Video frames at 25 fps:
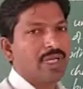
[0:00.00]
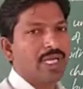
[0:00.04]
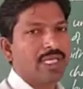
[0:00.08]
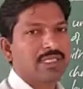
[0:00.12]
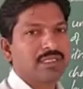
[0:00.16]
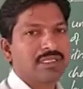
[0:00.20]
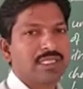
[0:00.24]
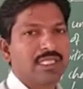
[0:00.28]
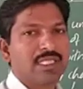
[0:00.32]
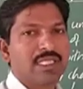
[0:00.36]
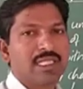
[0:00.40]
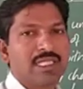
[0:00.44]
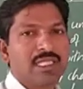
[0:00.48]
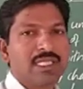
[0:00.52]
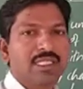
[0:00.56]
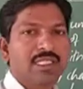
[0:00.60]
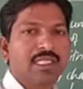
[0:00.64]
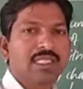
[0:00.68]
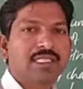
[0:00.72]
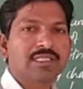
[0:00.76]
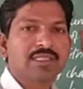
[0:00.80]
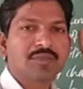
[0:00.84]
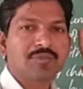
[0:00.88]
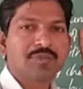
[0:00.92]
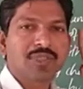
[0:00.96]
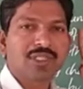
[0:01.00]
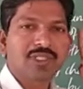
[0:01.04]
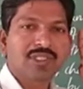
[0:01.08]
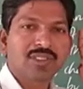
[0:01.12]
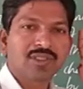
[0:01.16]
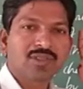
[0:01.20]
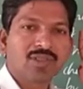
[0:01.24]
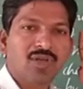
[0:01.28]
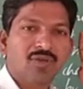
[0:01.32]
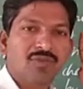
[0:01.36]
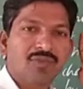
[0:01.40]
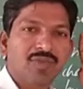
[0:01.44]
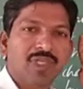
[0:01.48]
externally there is a
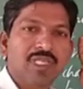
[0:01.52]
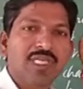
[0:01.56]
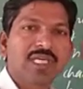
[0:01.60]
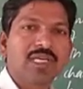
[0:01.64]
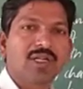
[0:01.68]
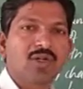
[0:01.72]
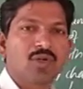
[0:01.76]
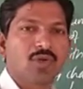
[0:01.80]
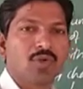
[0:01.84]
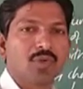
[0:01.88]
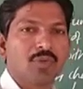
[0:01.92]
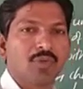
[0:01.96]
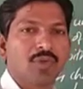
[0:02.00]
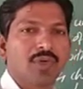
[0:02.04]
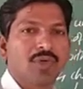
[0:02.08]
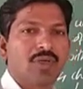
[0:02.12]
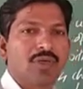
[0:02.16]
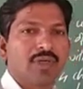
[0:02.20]
presence of ear lobe.